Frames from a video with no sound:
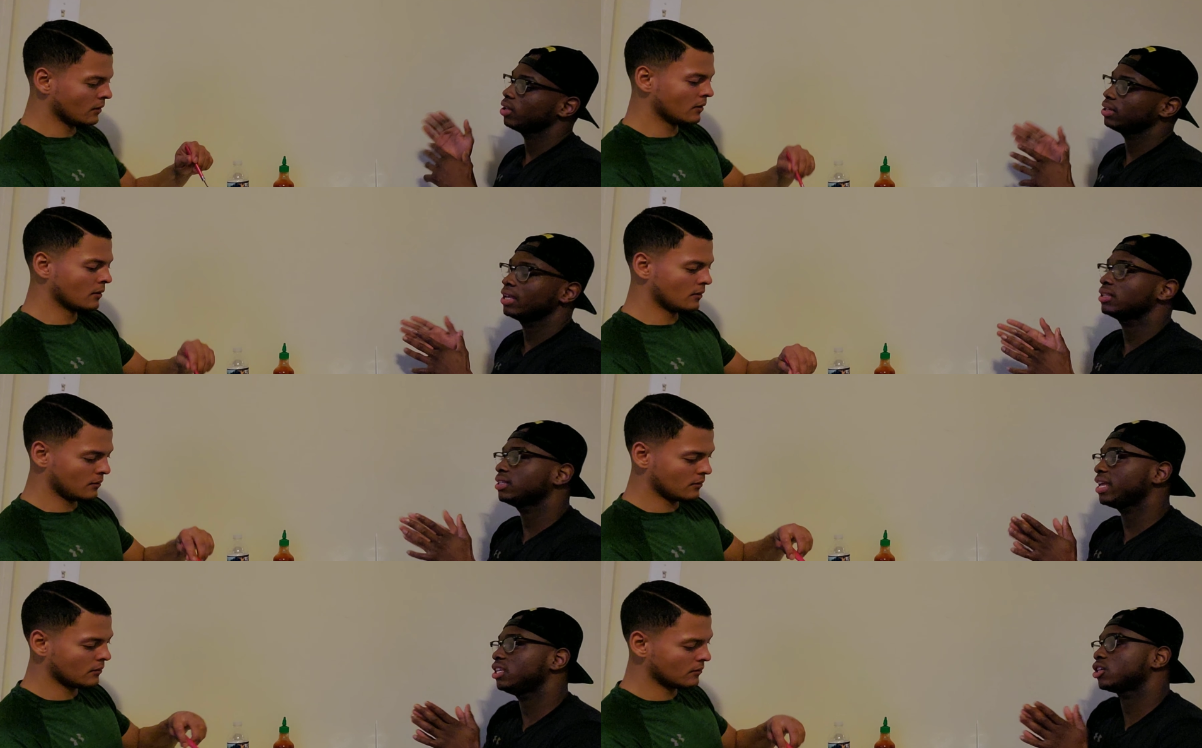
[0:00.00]
Speaker 1: At the end
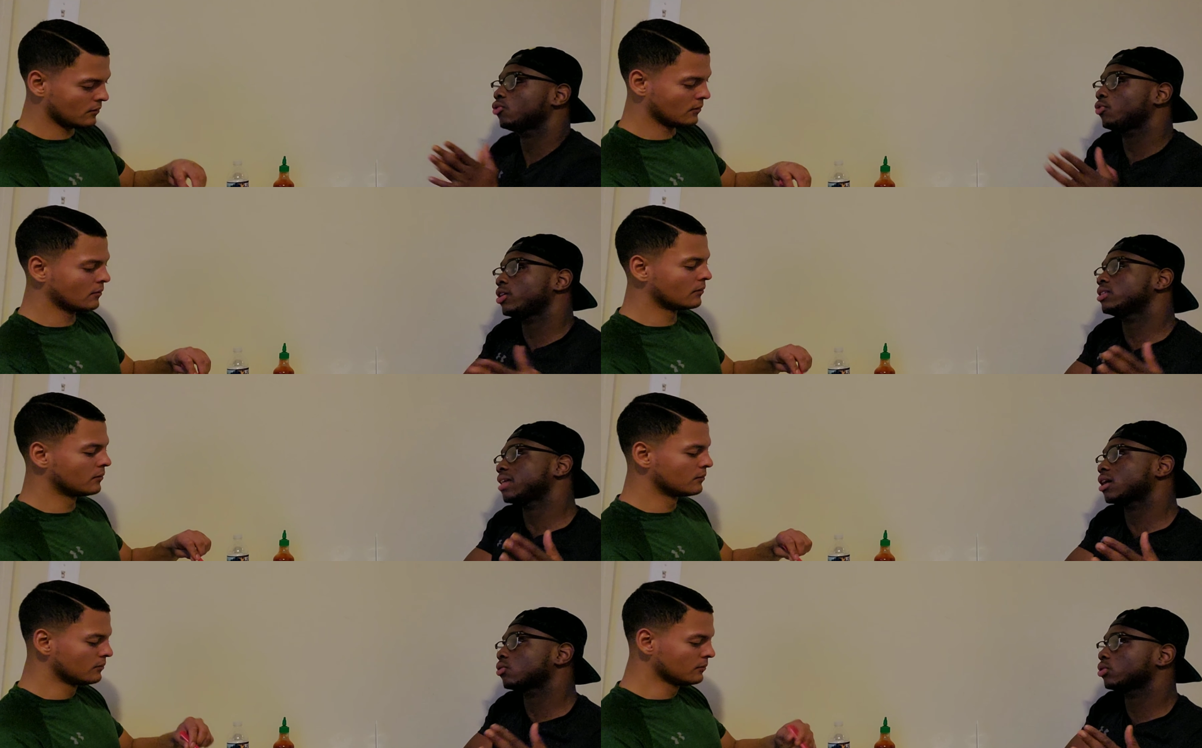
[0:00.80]
of the day, your career is
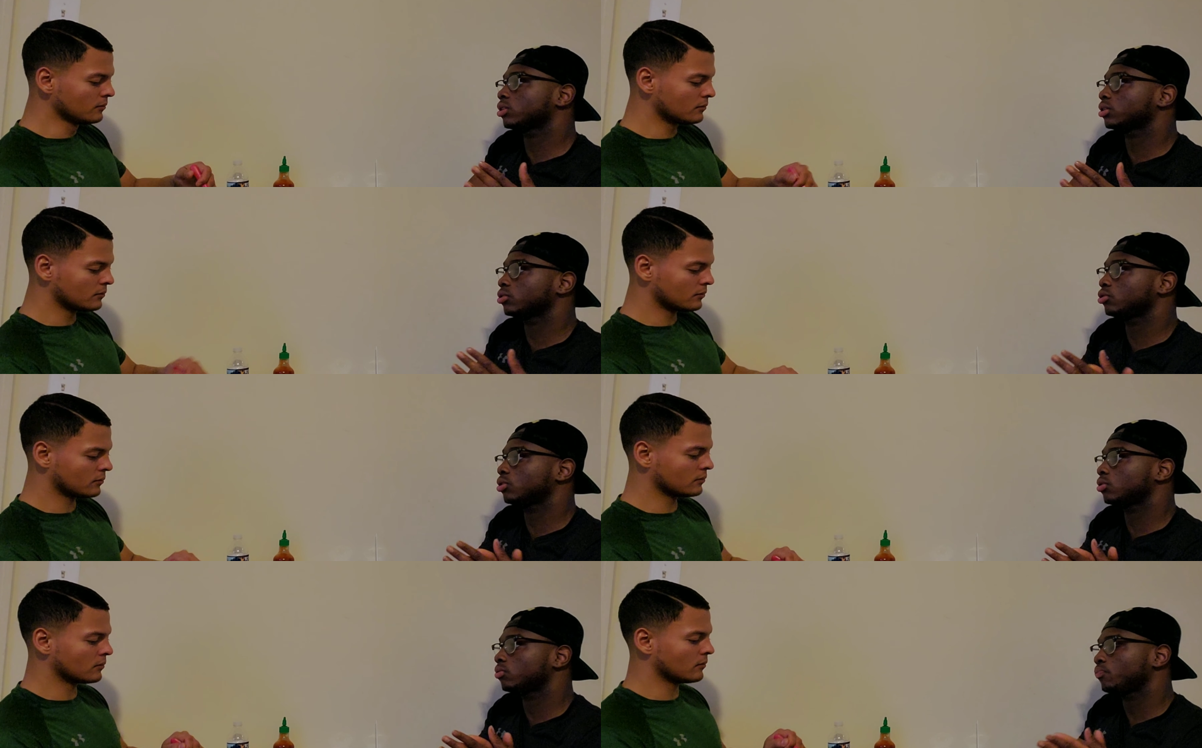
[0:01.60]
not going to you
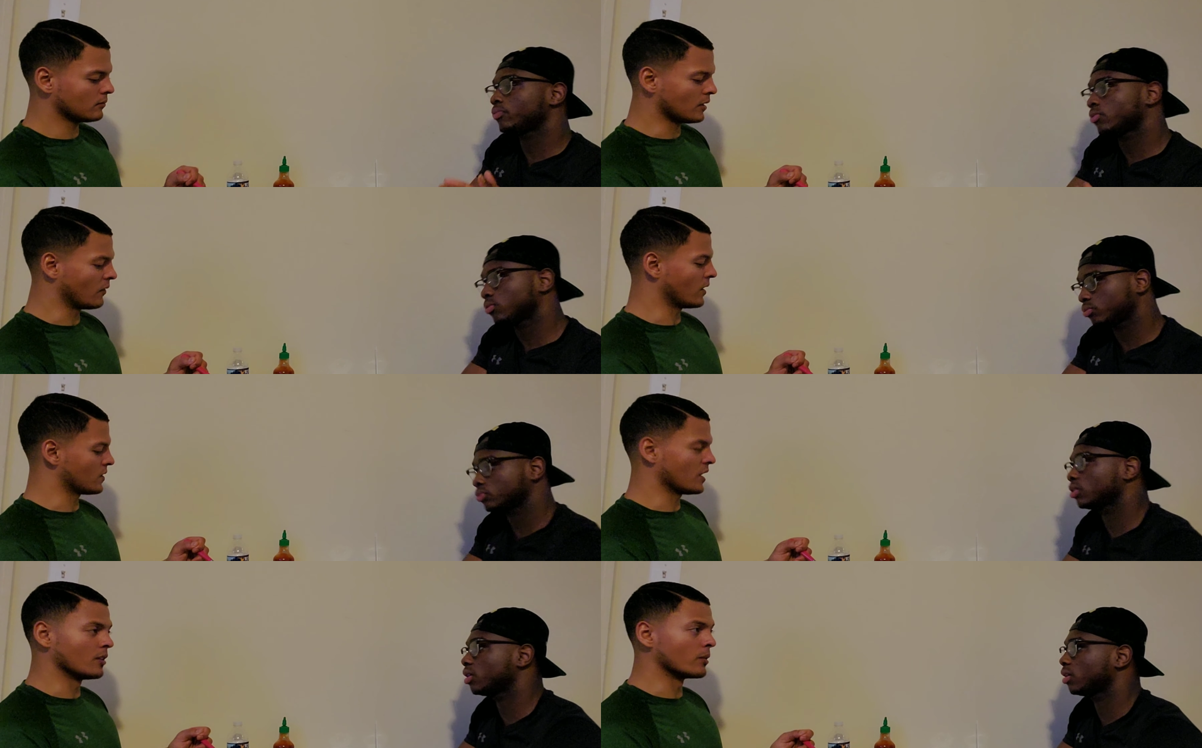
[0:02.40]
know
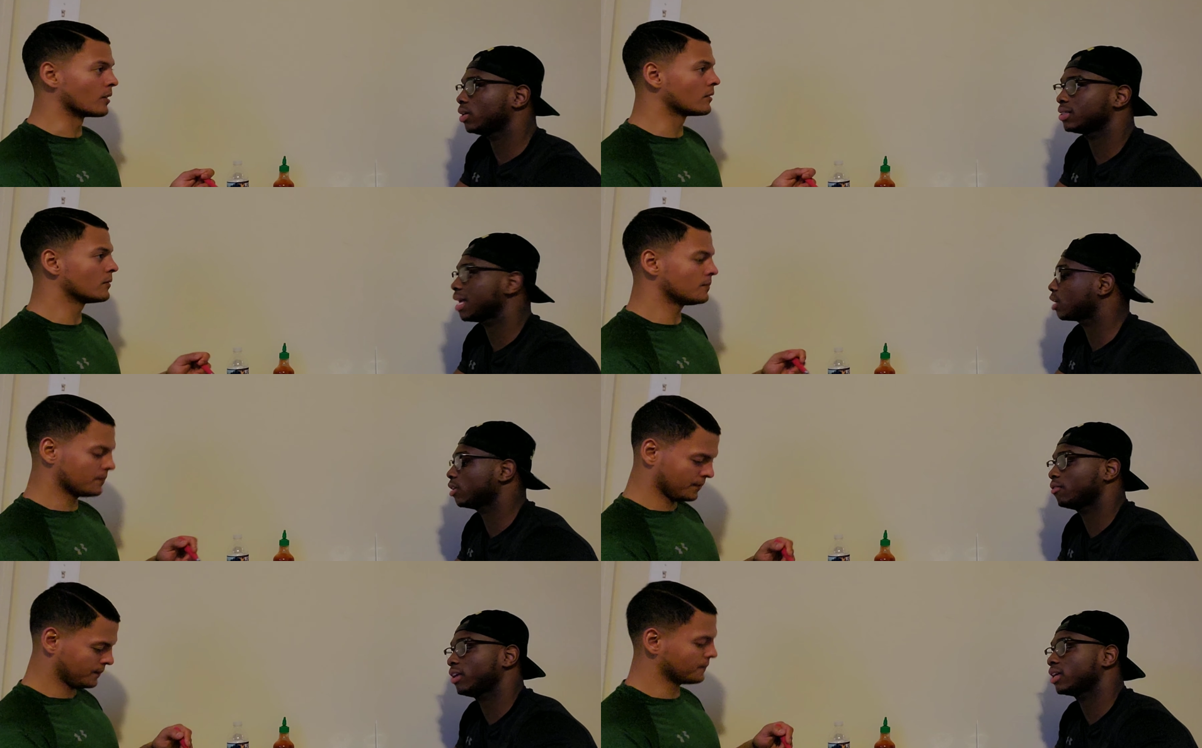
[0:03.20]
advance anyway. It's not
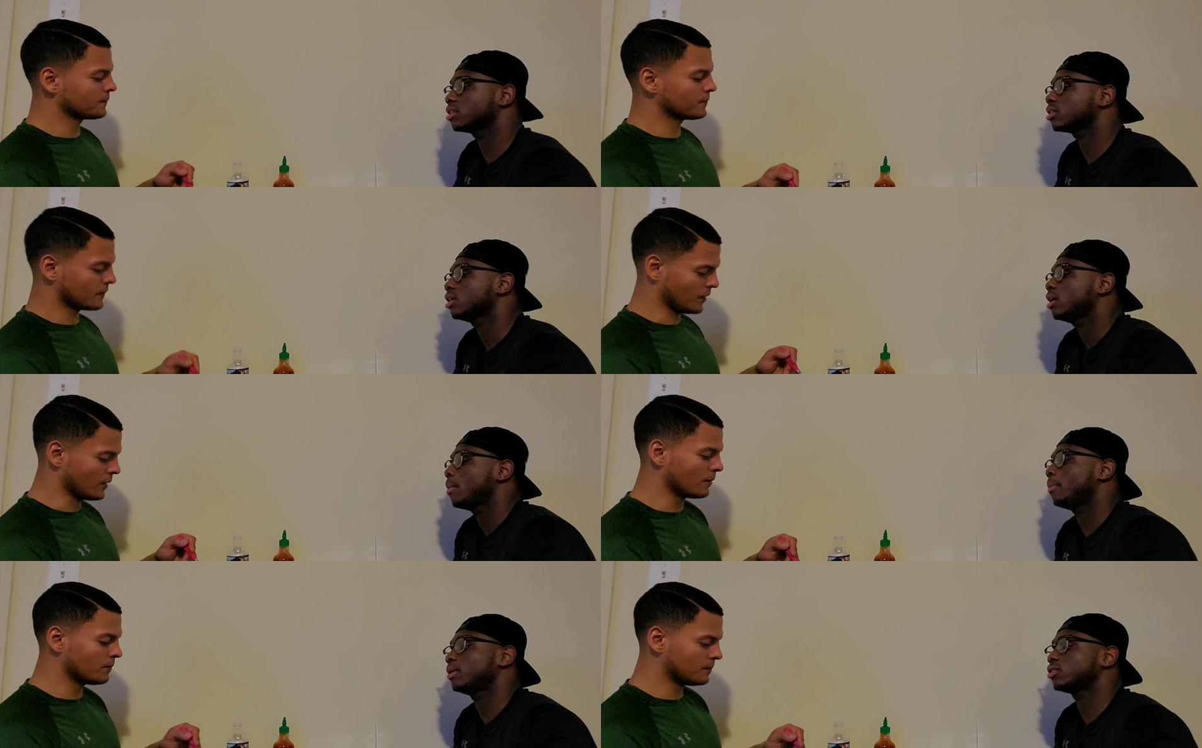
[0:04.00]
going to advance.
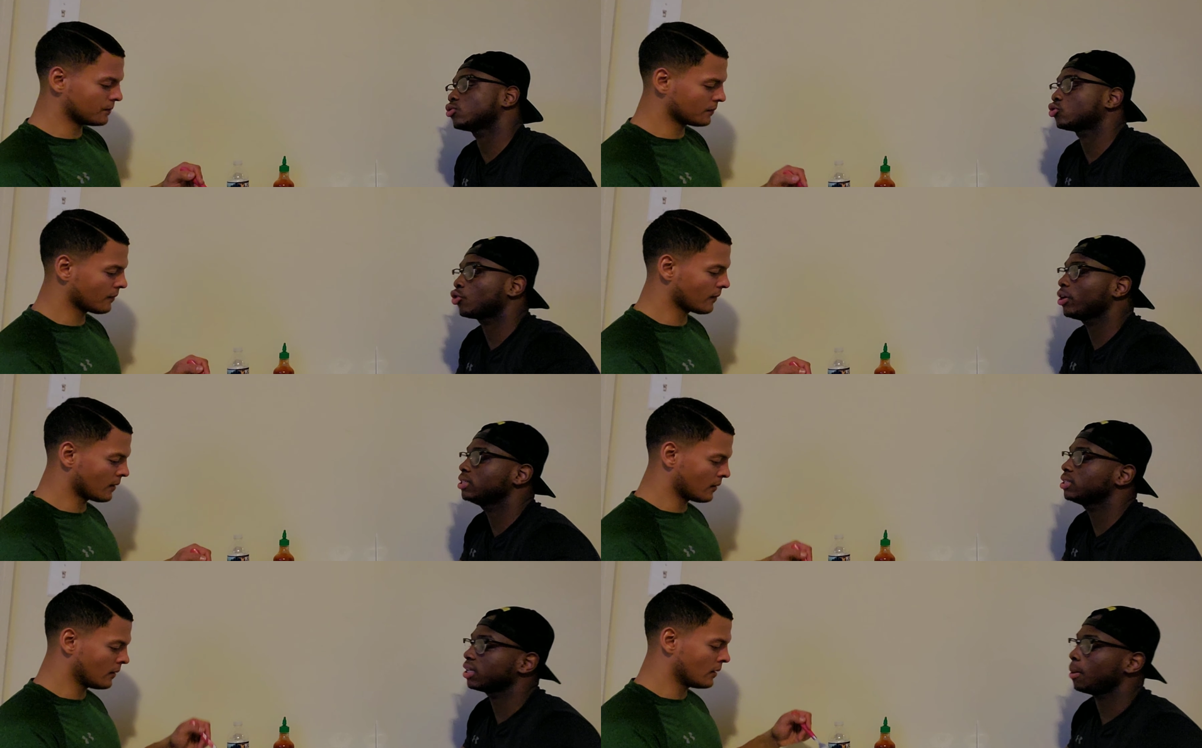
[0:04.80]
Yeah. But the
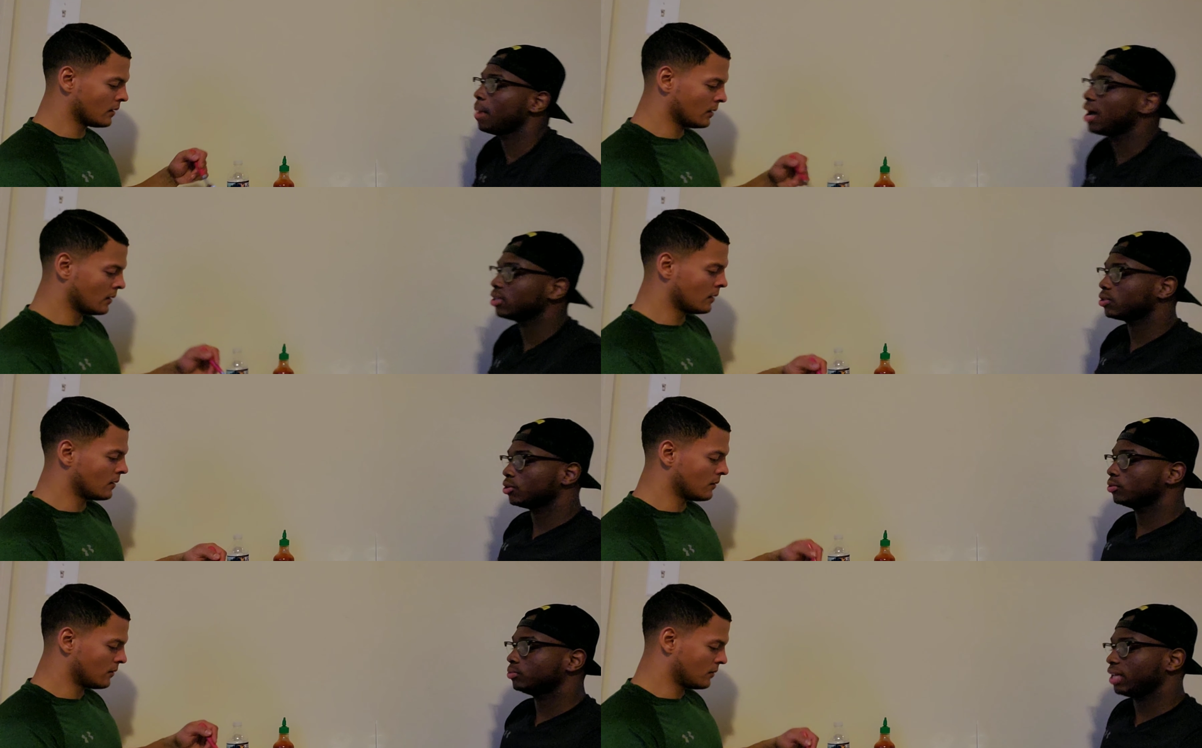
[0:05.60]
crazy thing about it
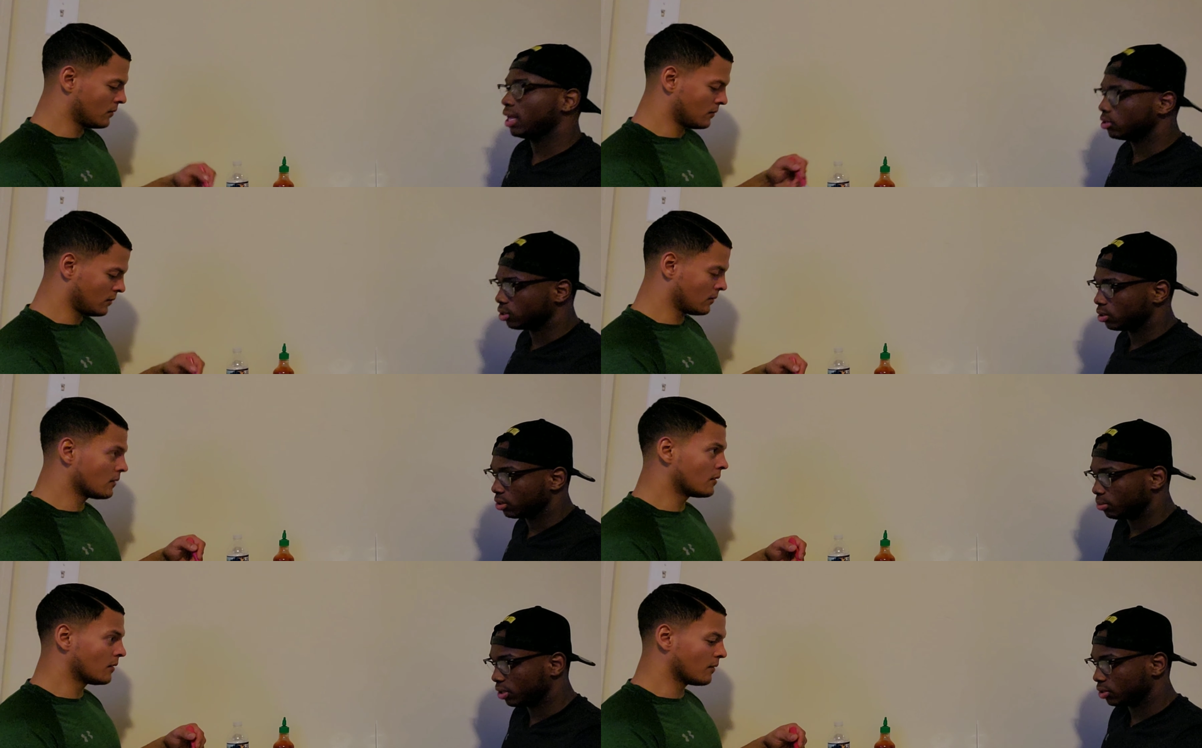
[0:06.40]
though, damn, that looks good
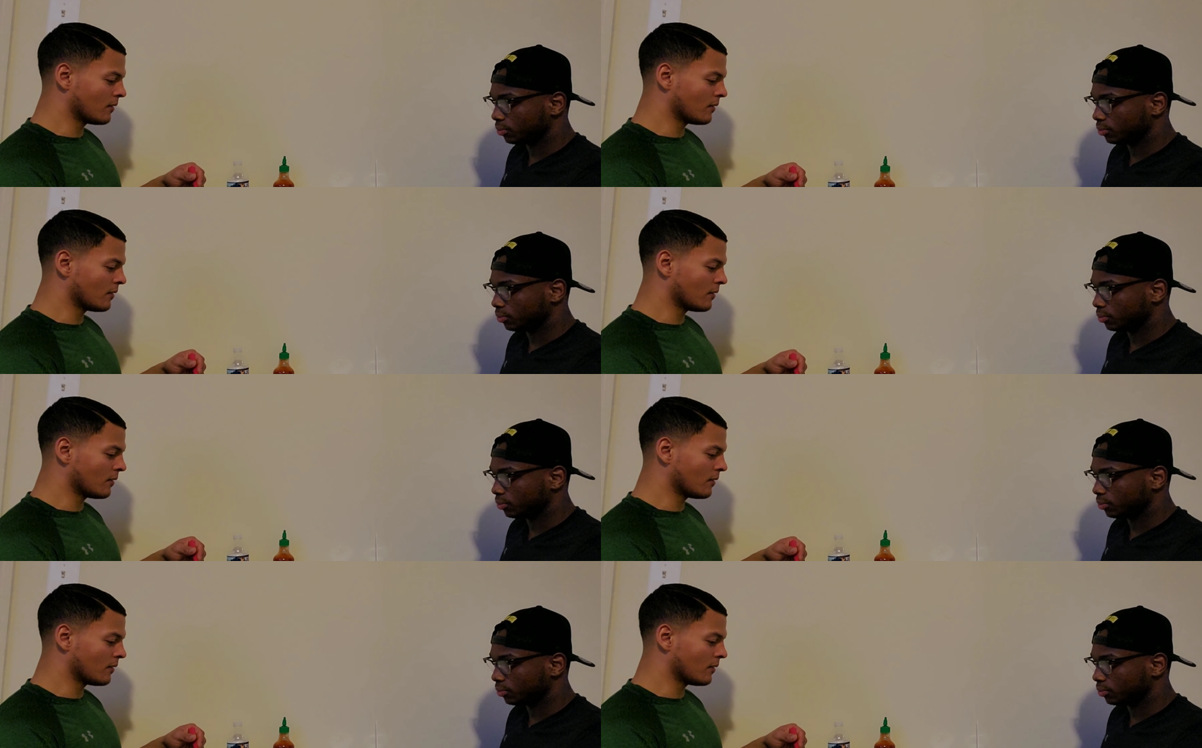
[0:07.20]
as a bitch.